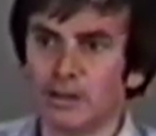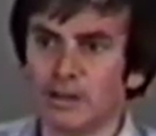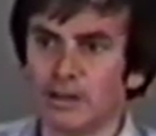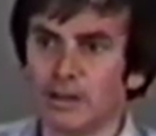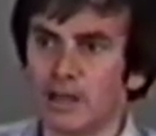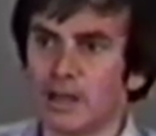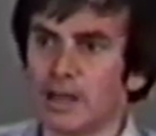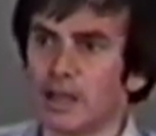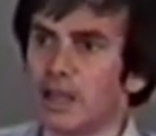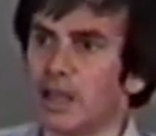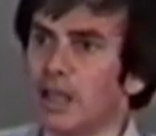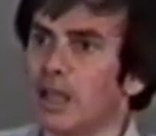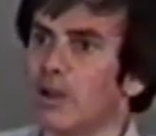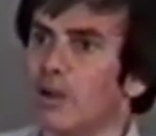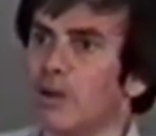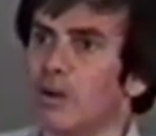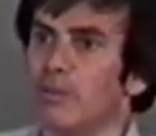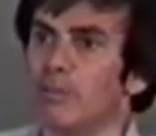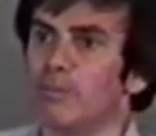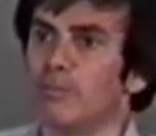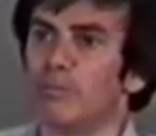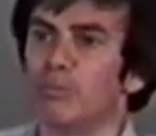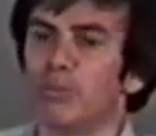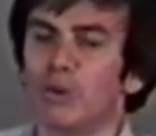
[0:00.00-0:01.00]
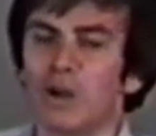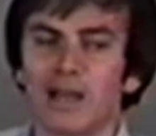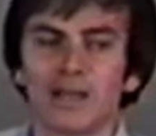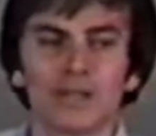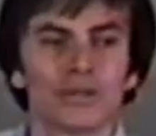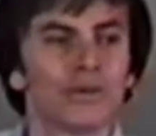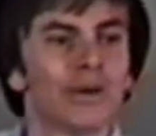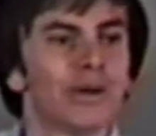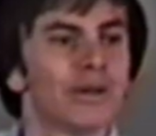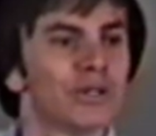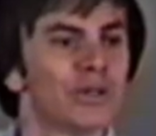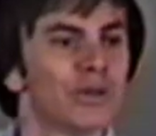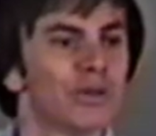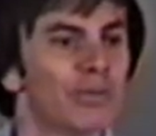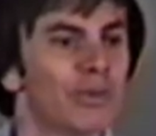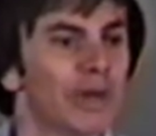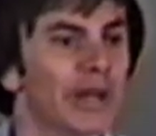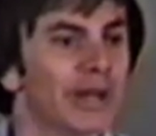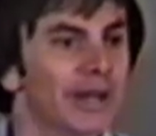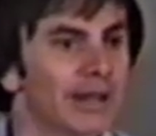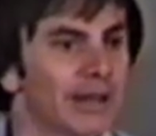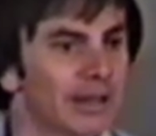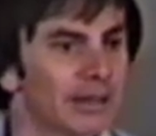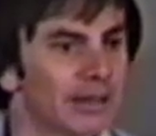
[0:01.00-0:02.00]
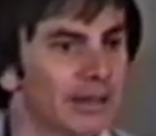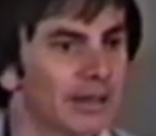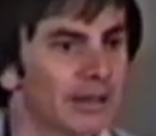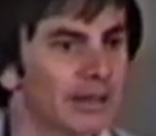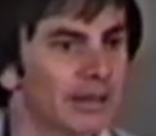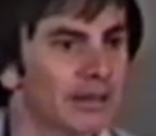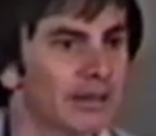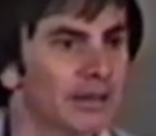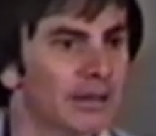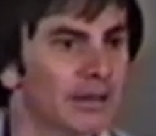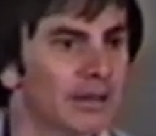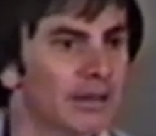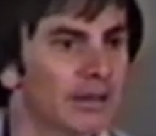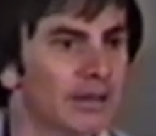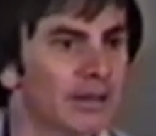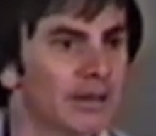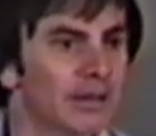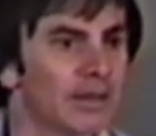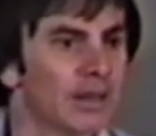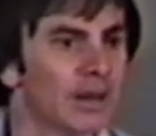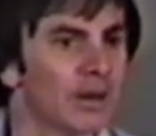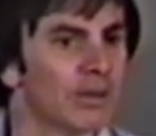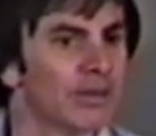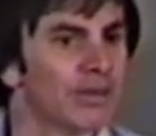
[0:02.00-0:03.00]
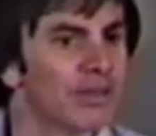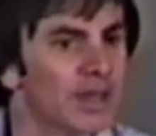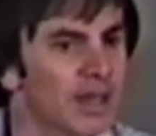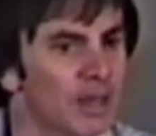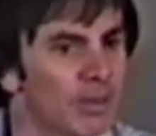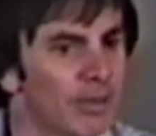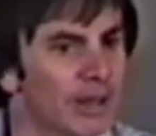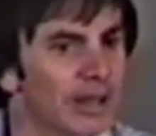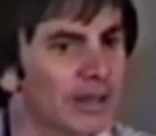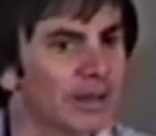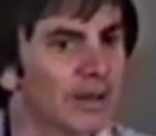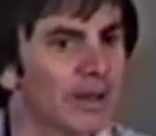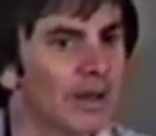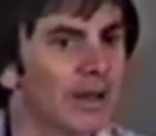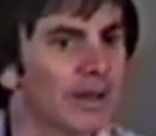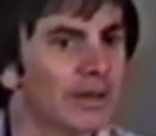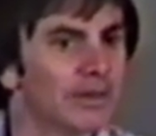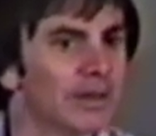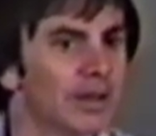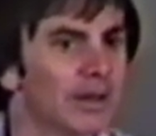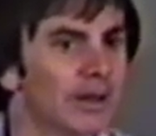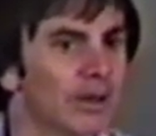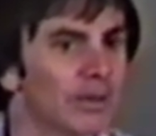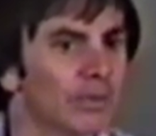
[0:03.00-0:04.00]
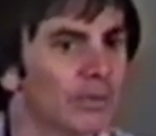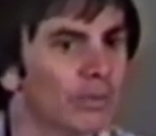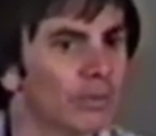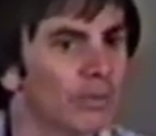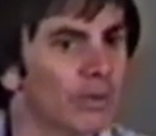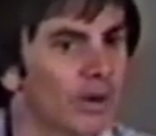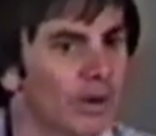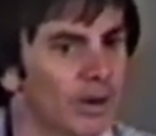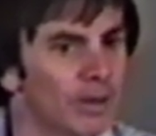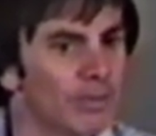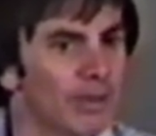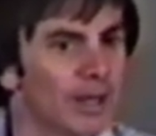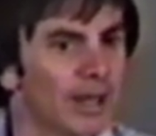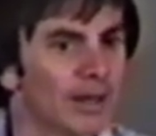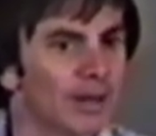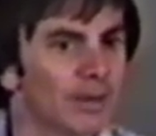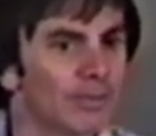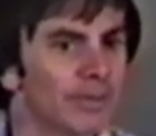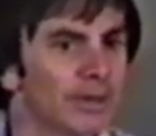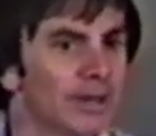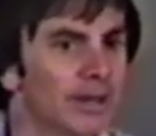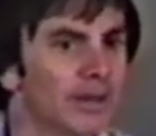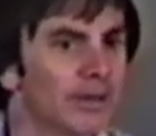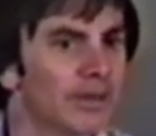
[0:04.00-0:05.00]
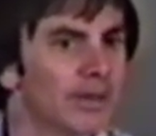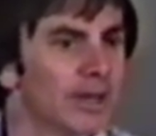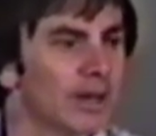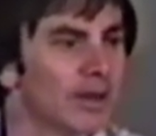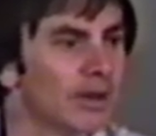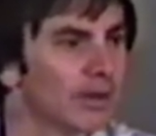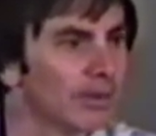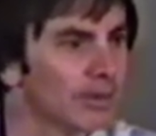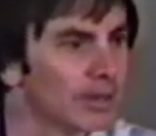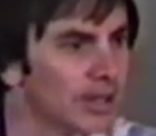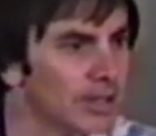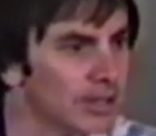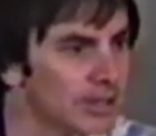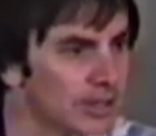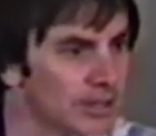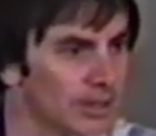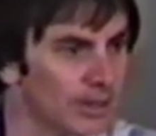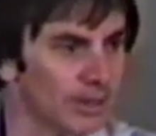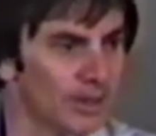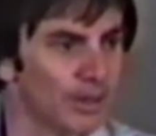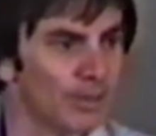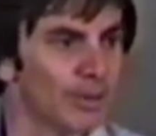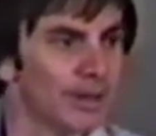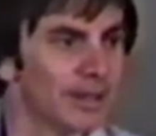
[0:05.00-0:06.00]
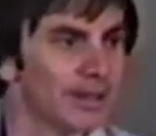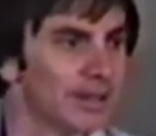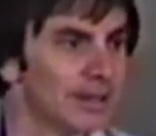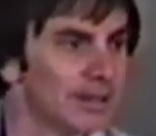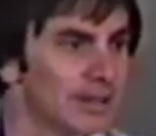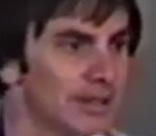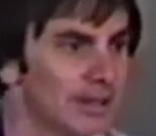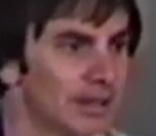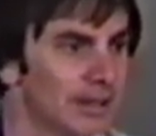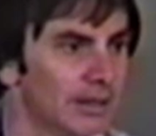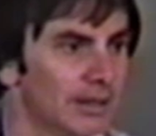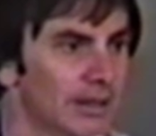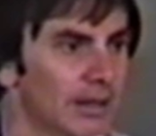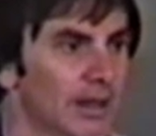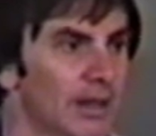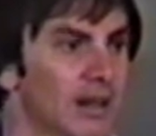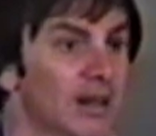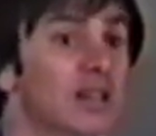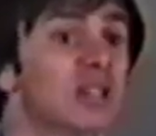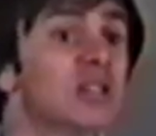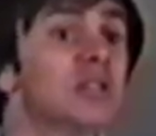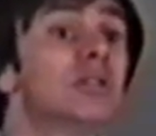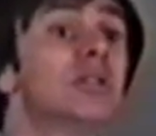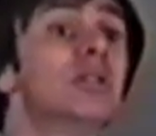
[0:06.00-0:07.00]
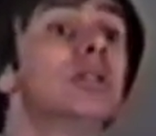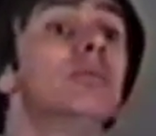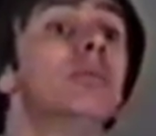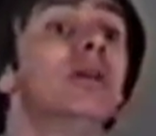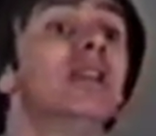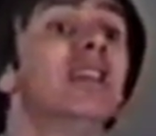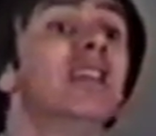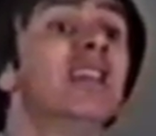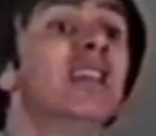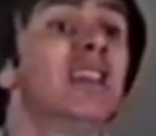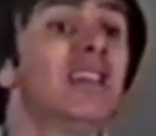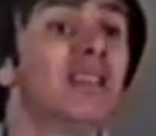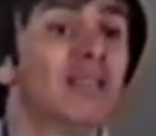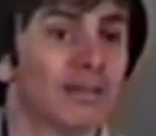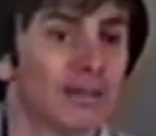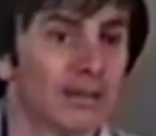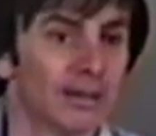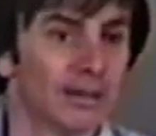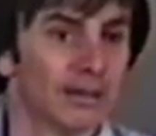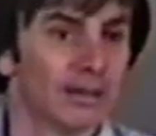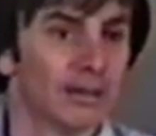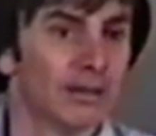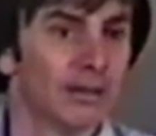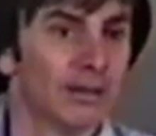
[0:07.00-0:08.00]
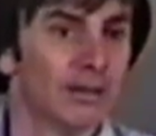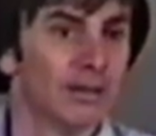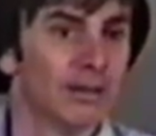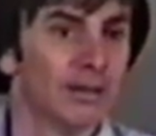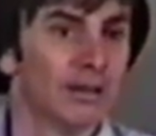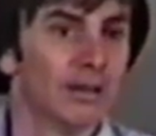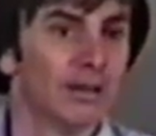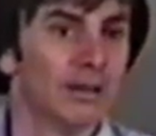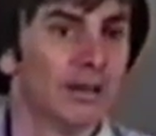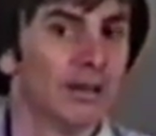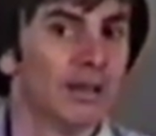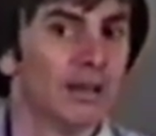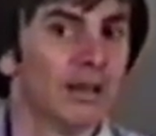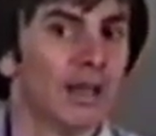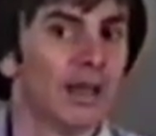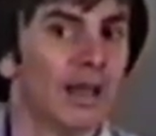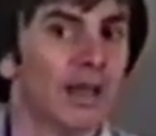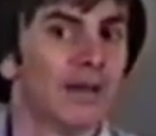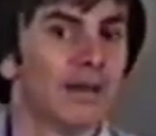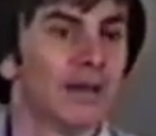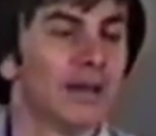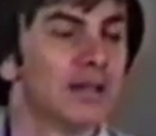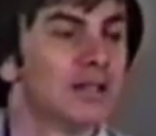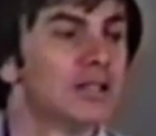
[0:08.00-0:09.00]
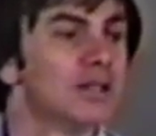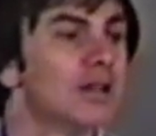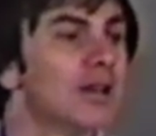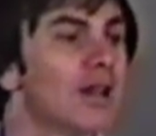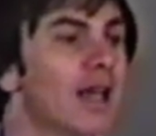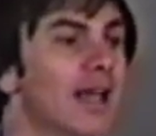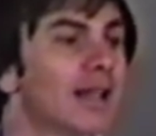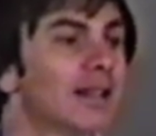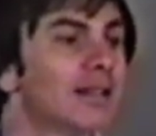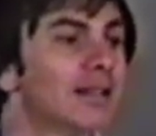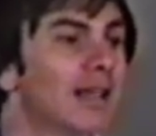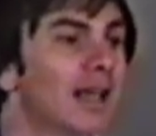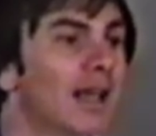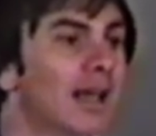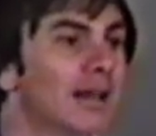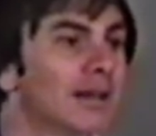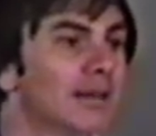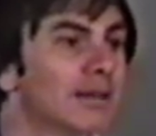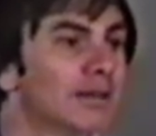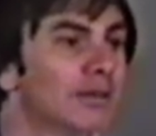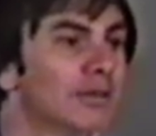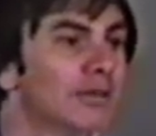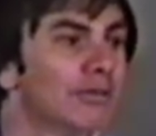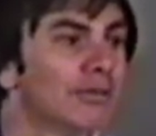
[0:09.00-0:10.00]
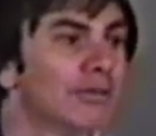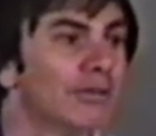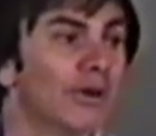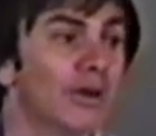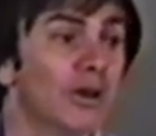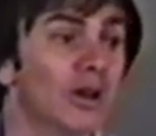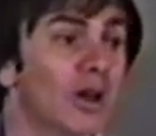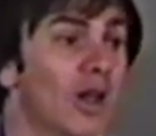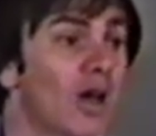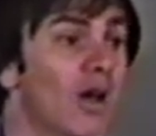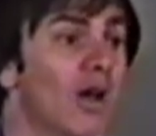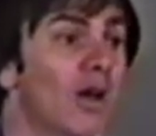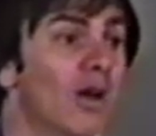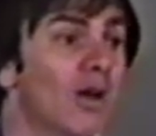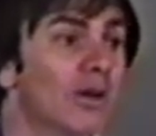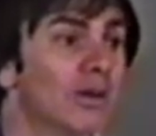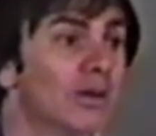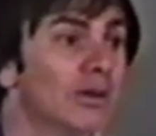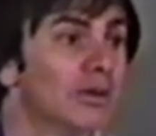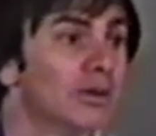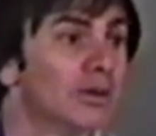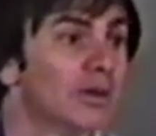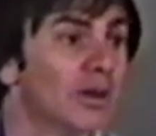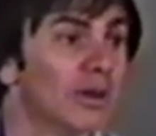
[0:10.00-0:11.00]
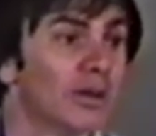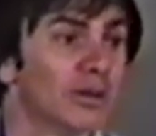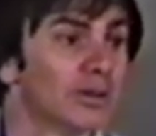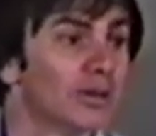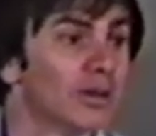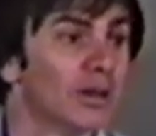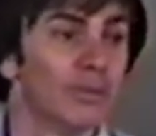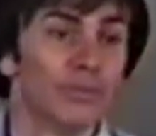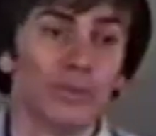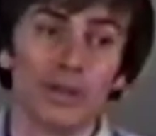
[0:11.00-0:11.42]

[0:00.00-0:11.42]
They care a brass razoo about anything. They don't think about God. They don't worry about Him. They're not concerned about their sin. They're not concerned about anything. And it's like that for a long, long time.